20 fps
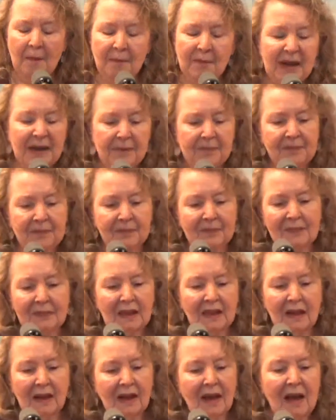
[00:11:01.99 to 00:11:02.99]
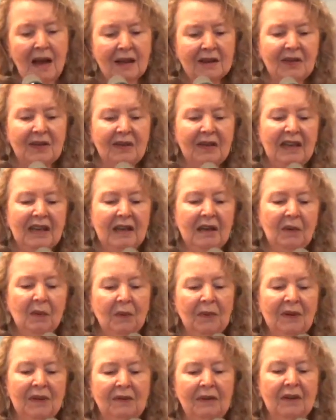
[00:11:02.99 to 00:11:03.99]
But Huxley
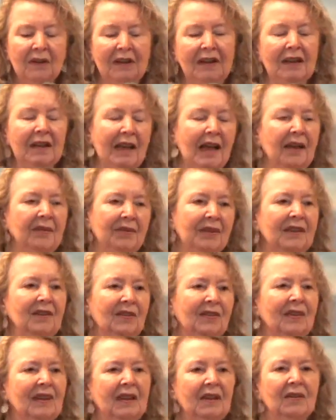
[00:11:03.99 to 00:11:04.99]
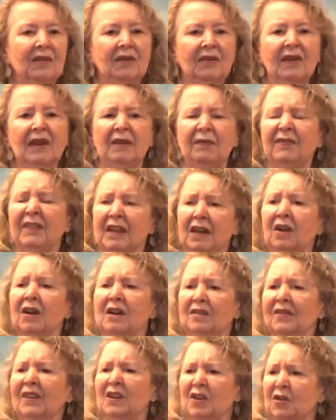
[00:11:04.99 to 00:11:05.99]
was looking at these things, as if there
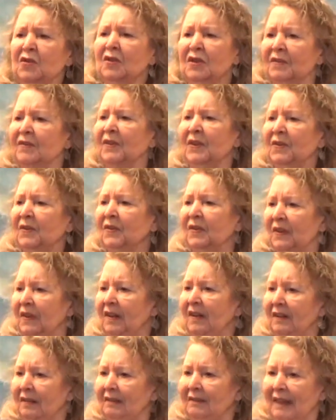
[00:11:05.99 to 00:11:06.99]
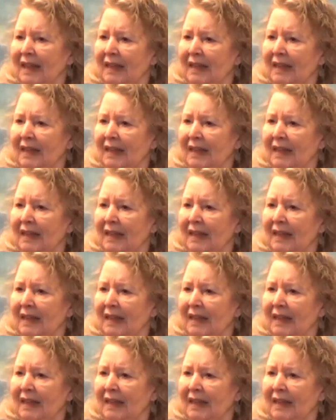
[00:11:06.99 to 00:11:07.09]
is a universal,